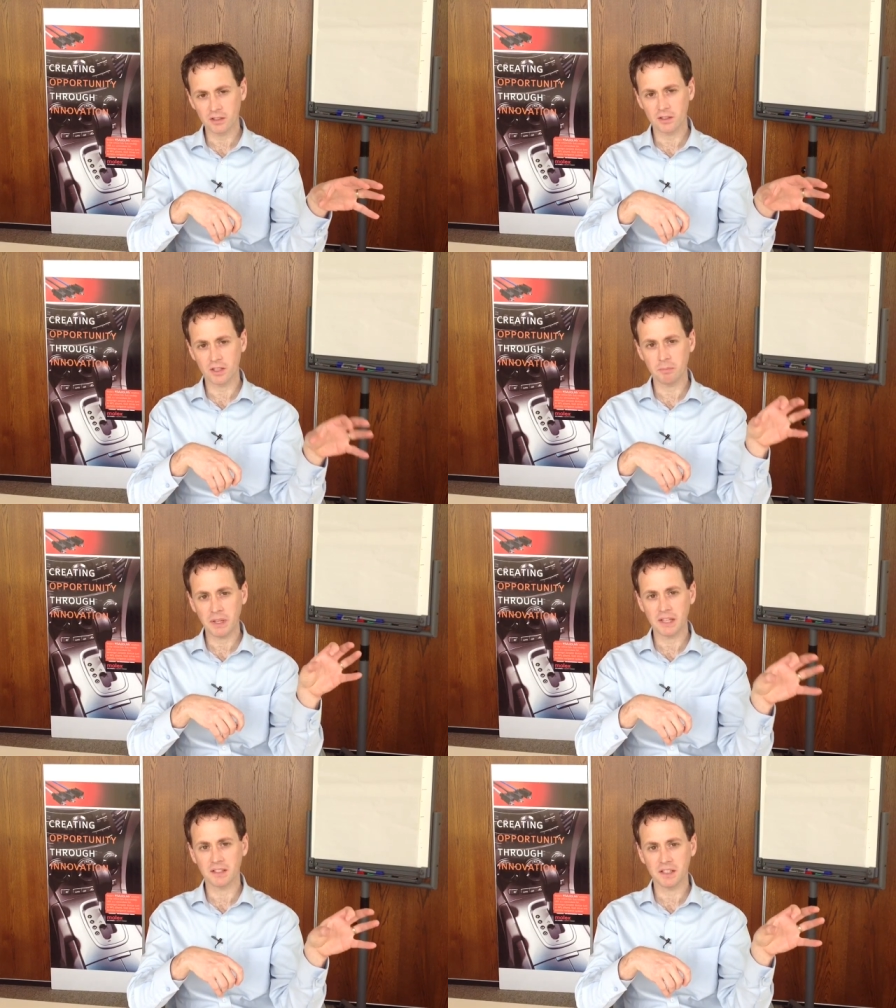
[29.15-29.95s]
There's the
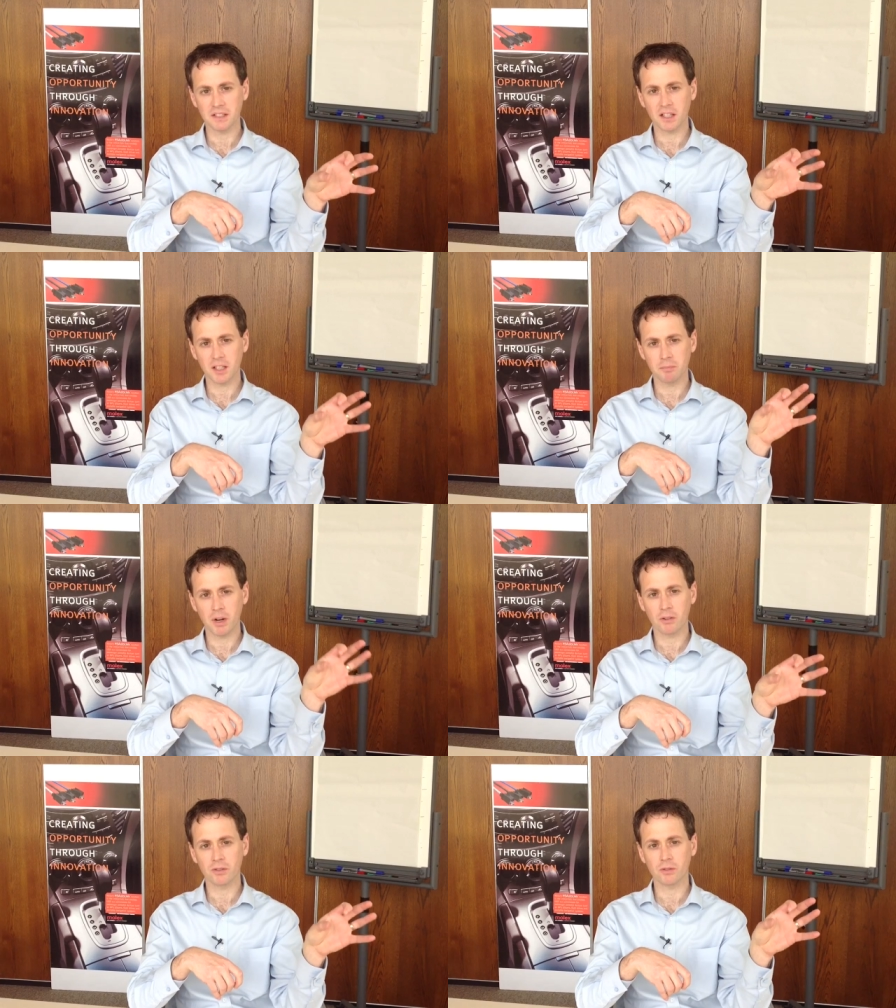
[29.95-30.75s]
P S E side,
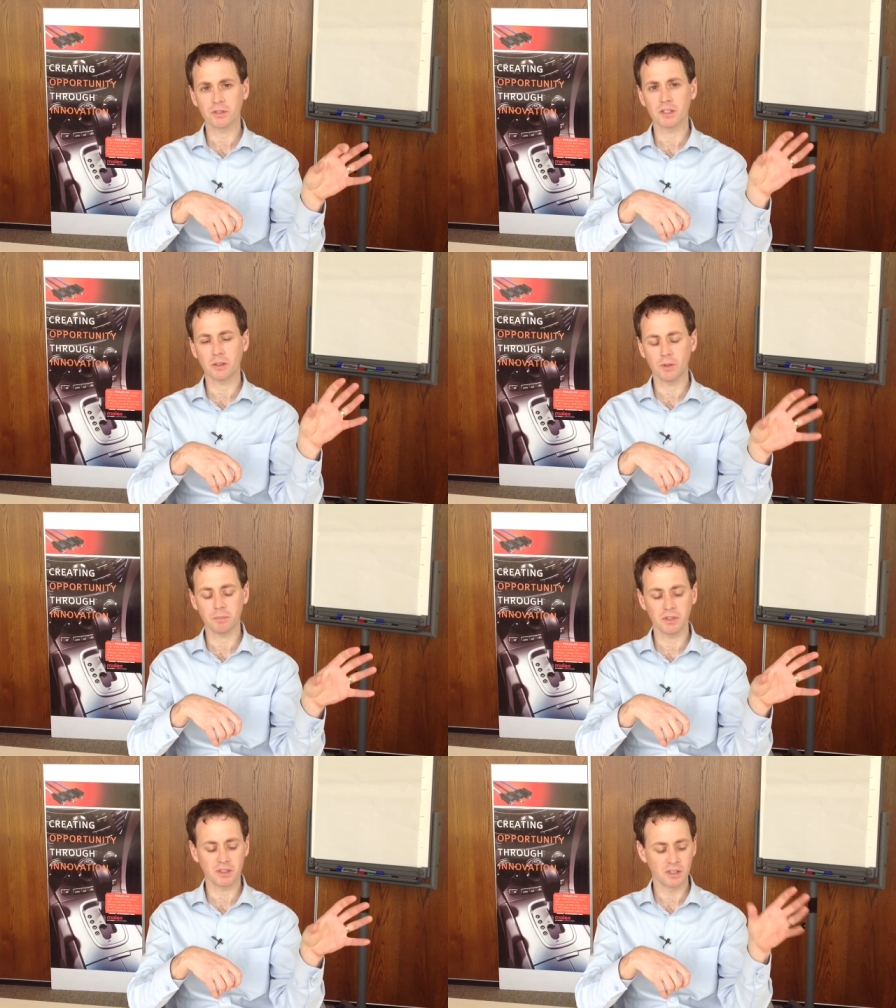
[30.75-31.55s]
power source
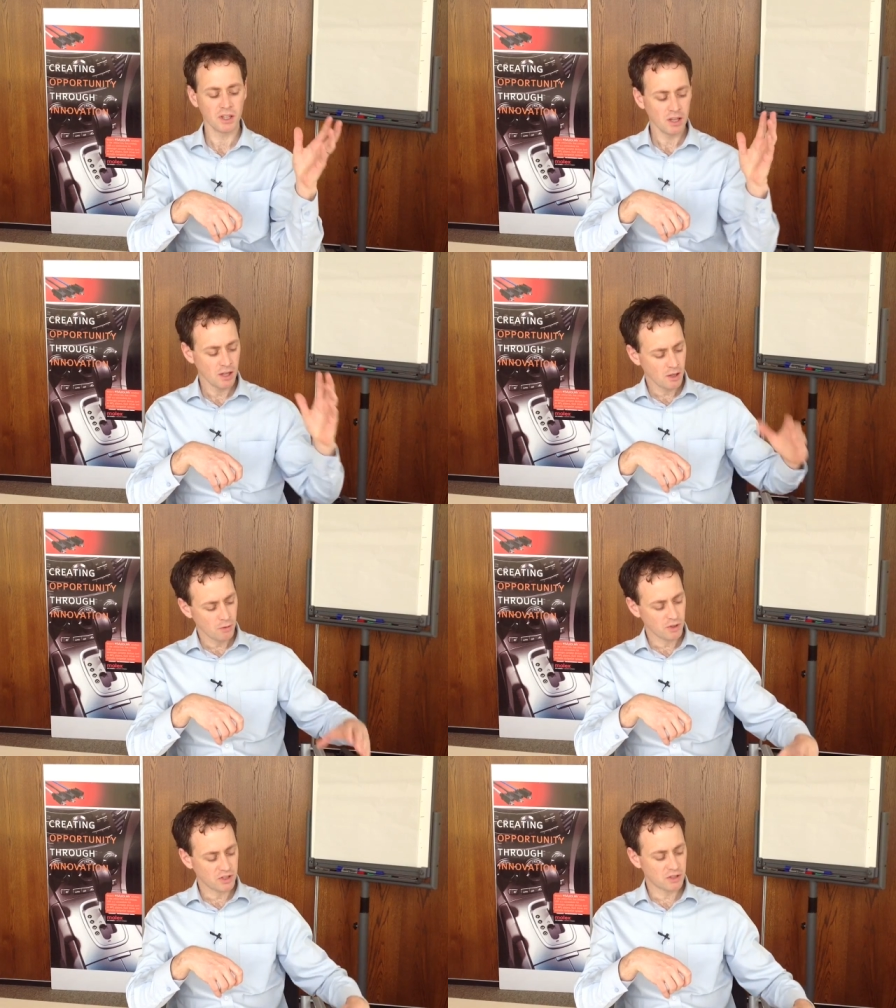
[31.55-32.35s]
equipment,
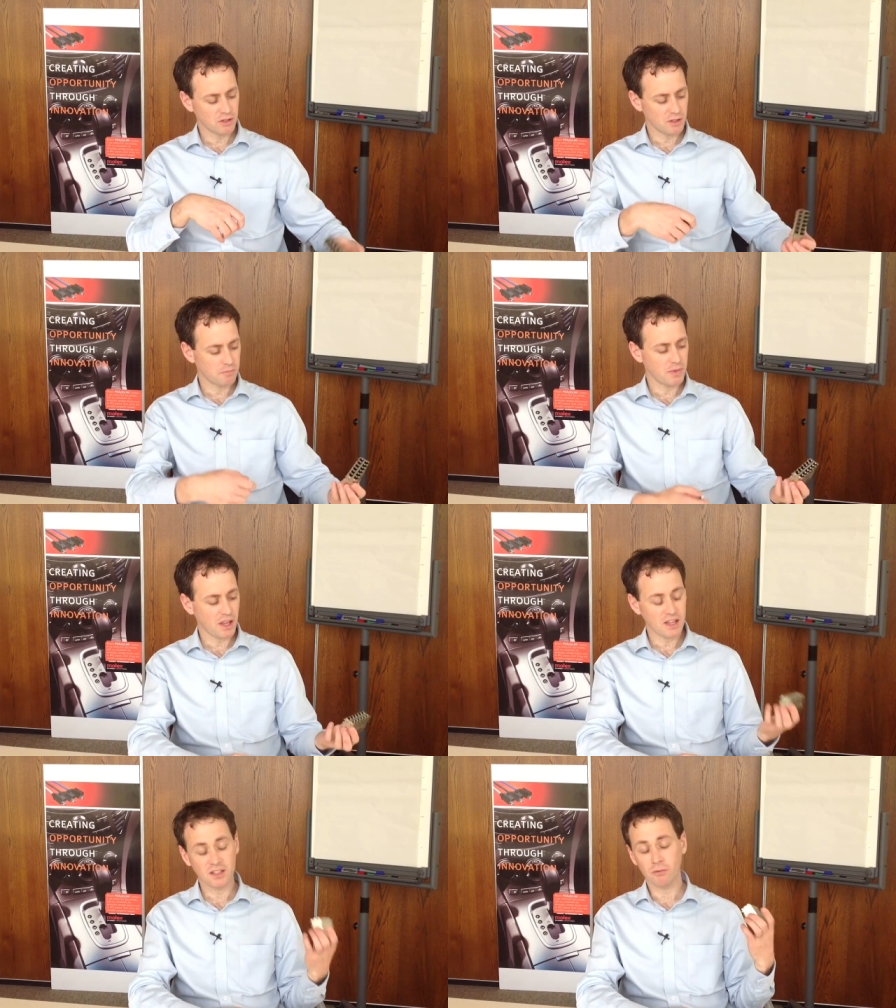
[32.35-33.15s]
which
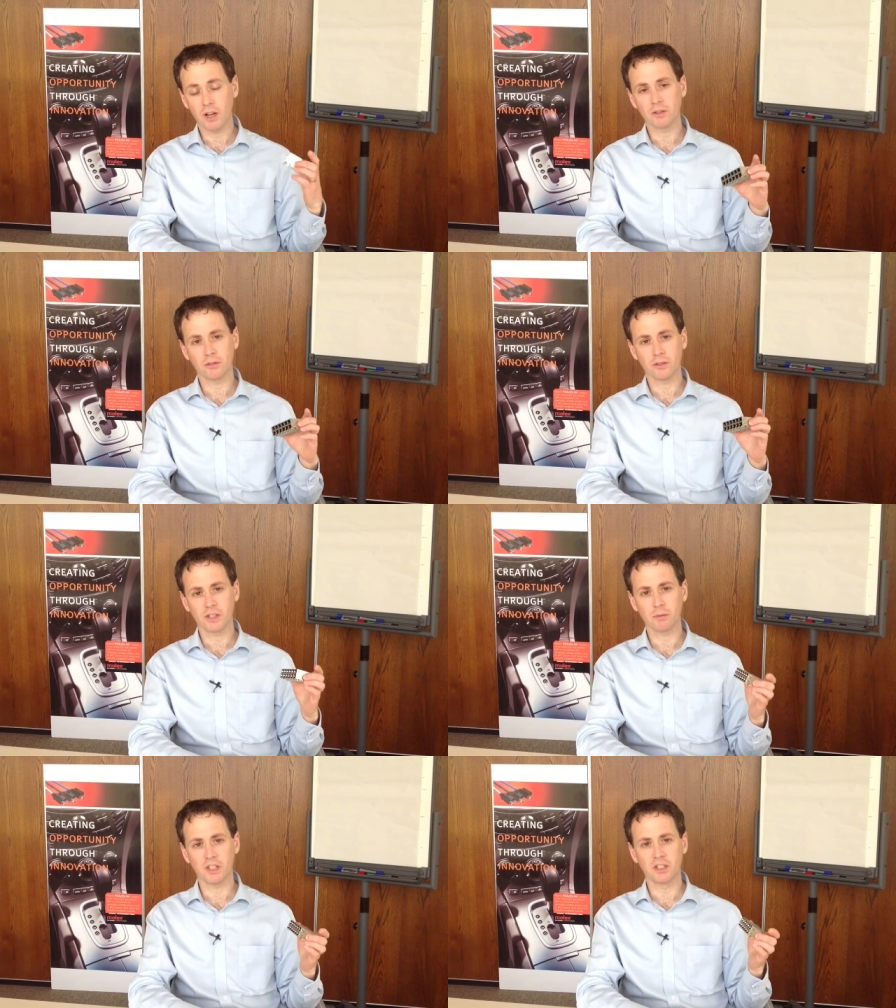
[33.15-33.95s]
is a router or a
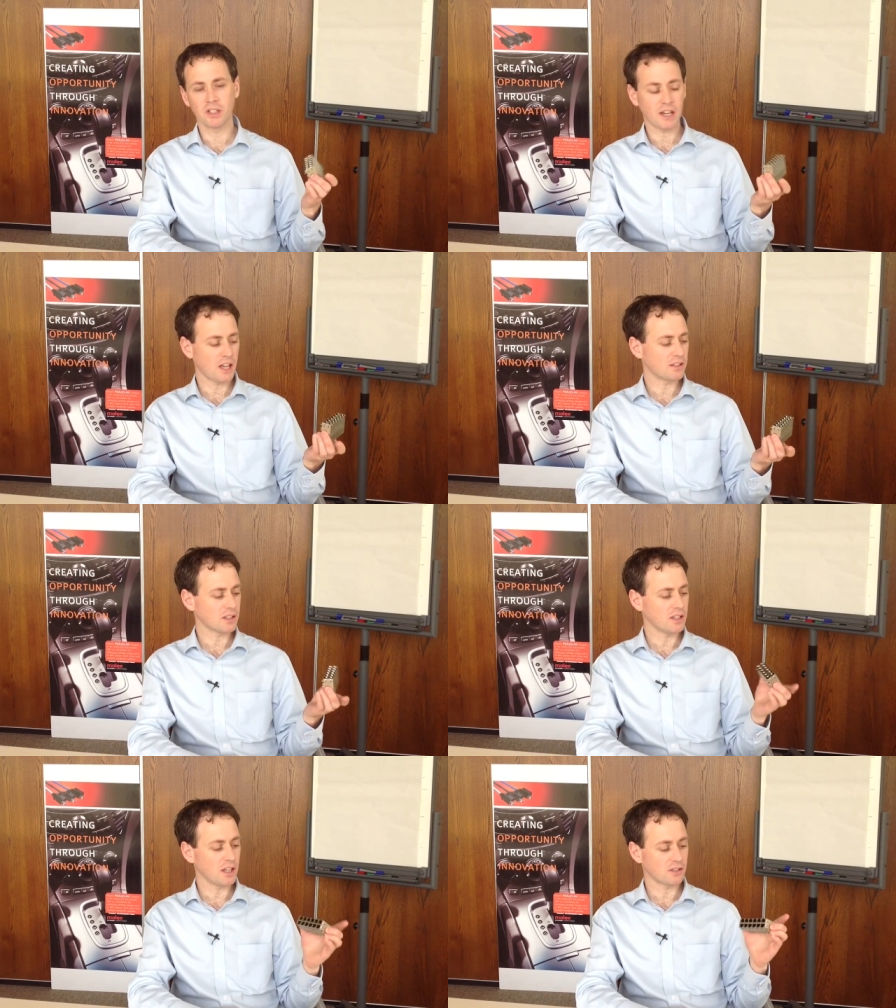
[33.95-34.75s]
switch that has a
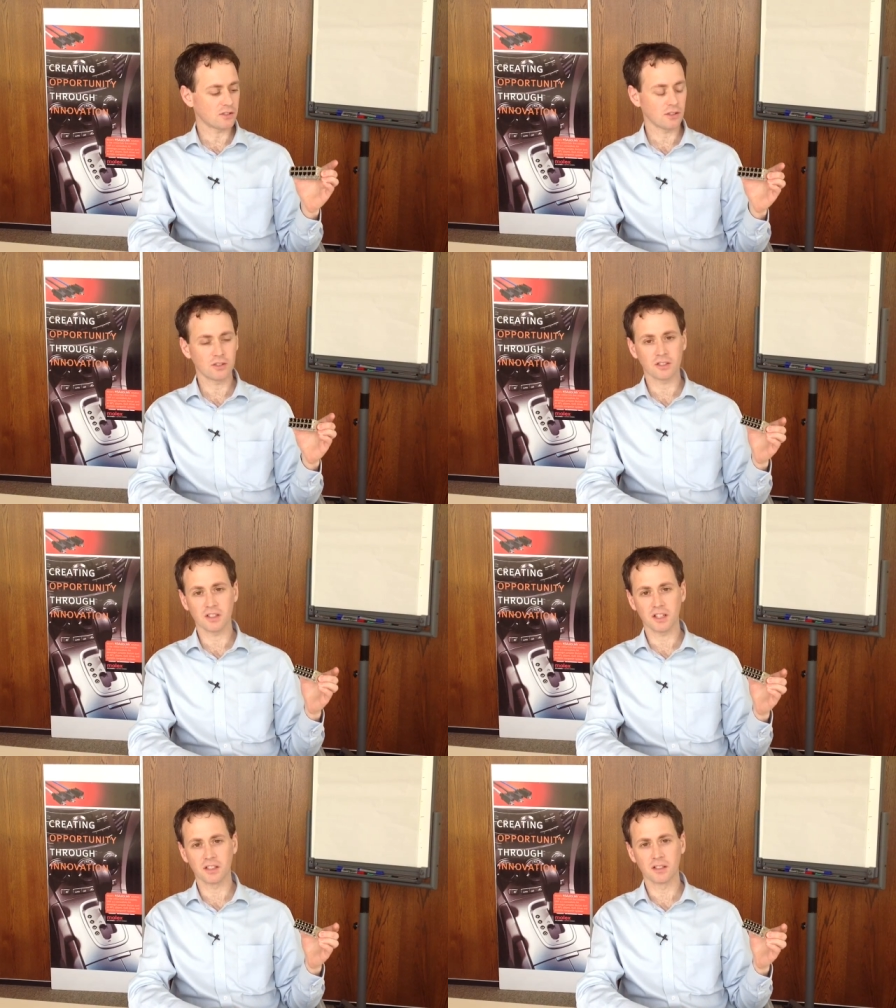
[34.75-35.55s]
connector such as
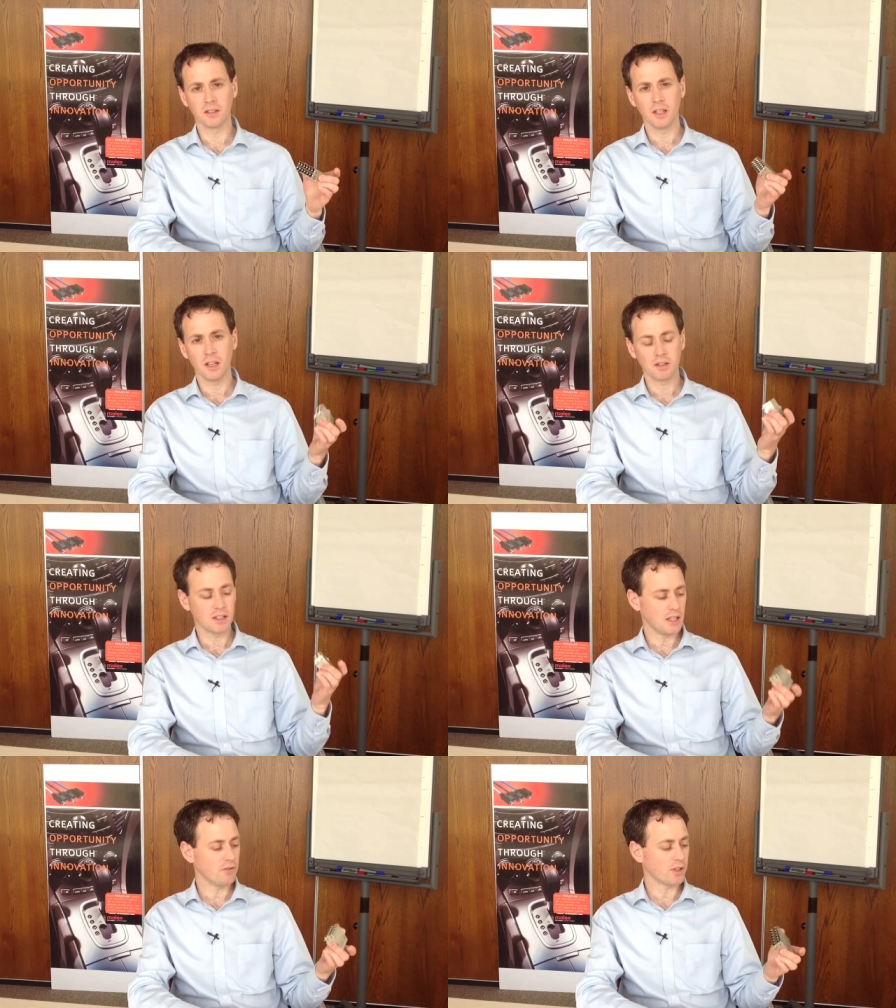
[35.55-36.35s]
this,
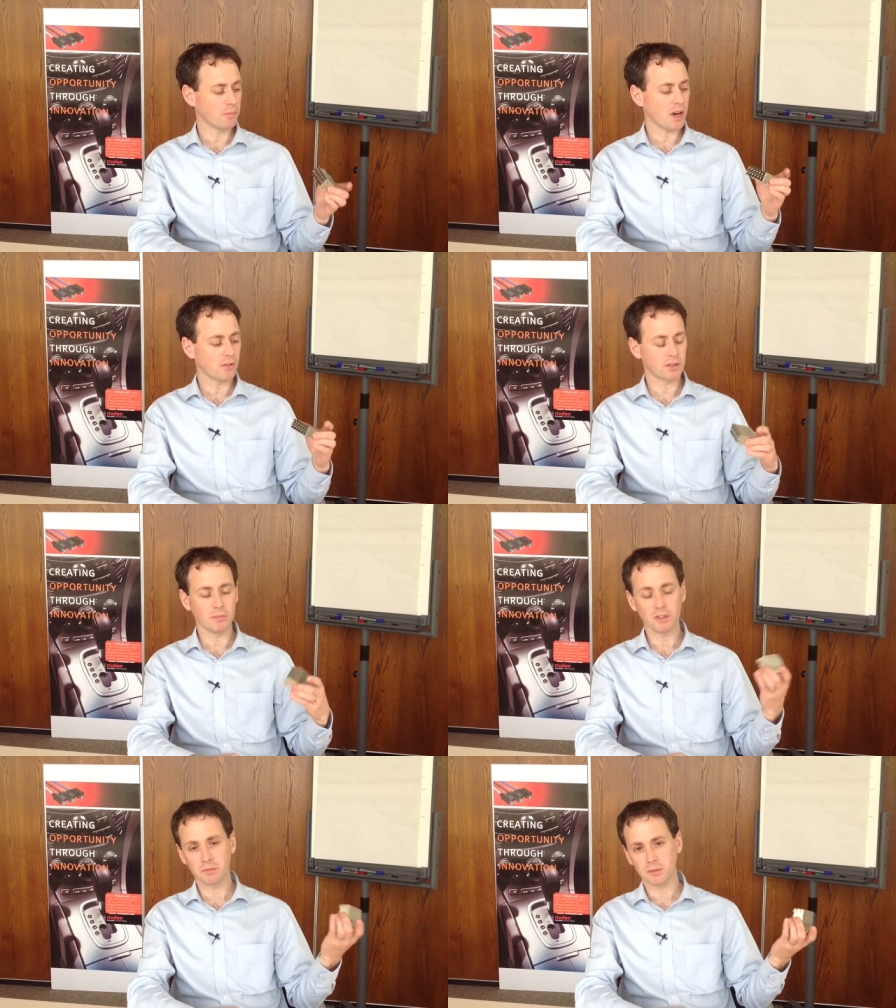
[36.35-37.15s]
delivering power to
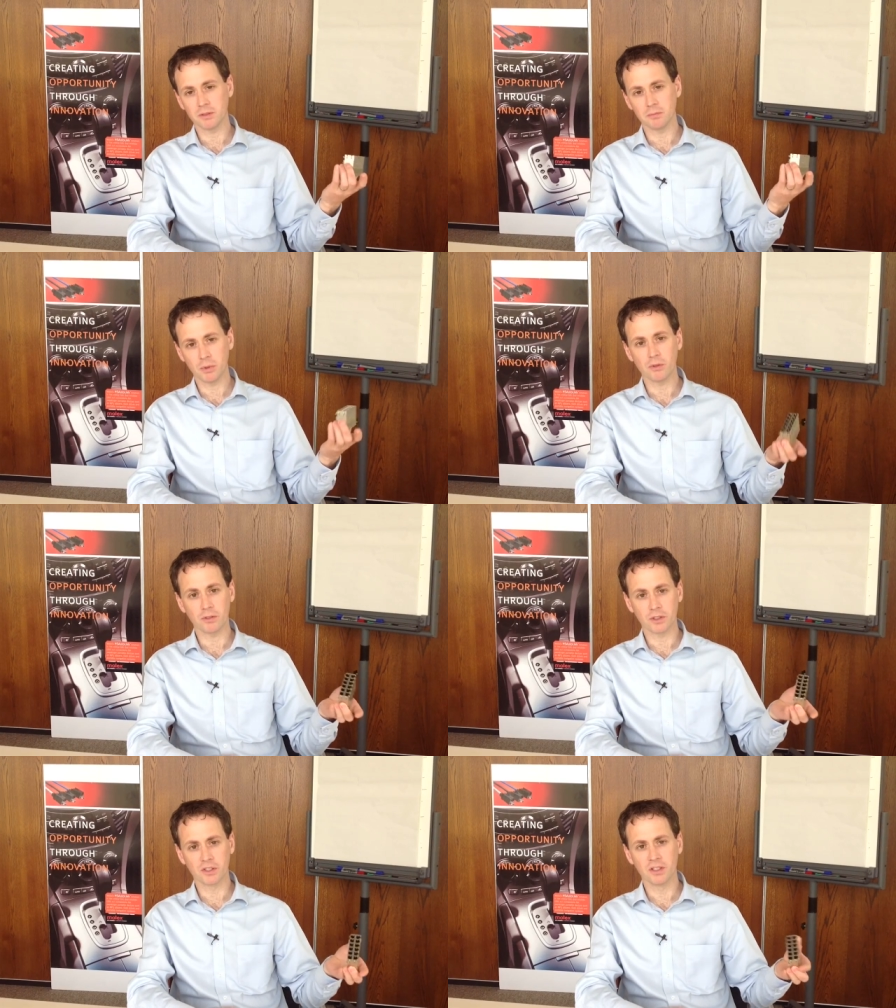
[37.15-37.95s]
multiple
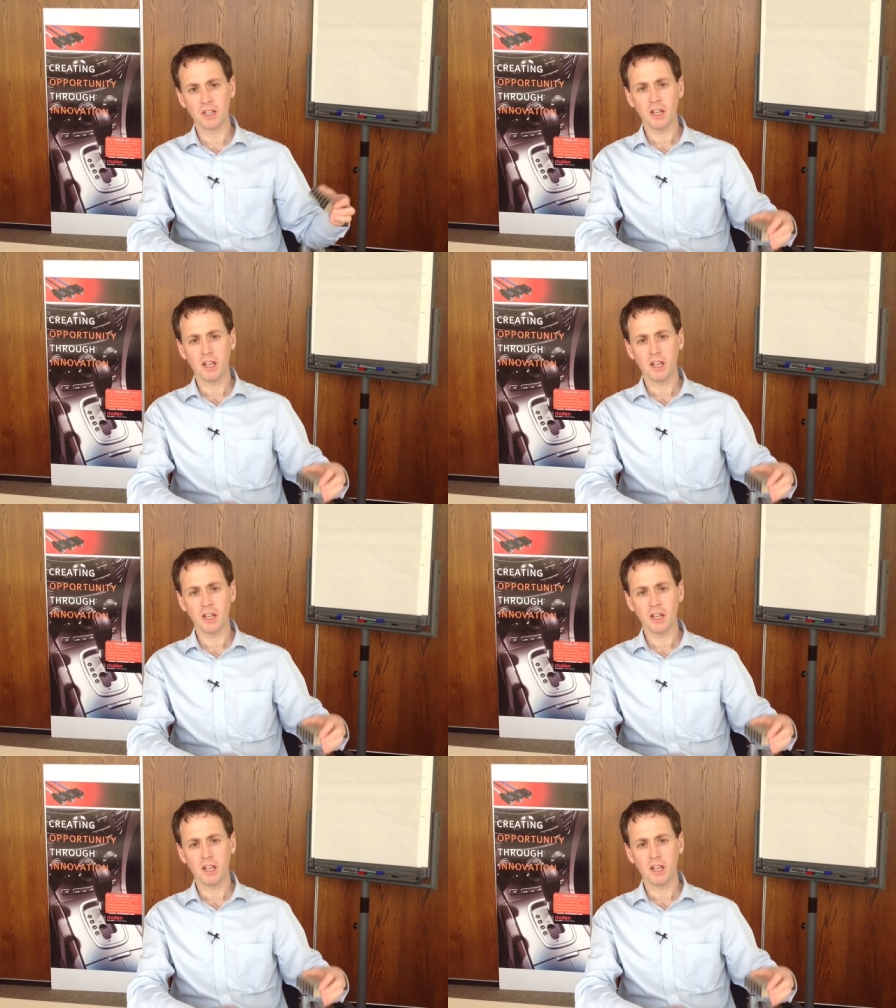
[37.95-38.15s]
ports.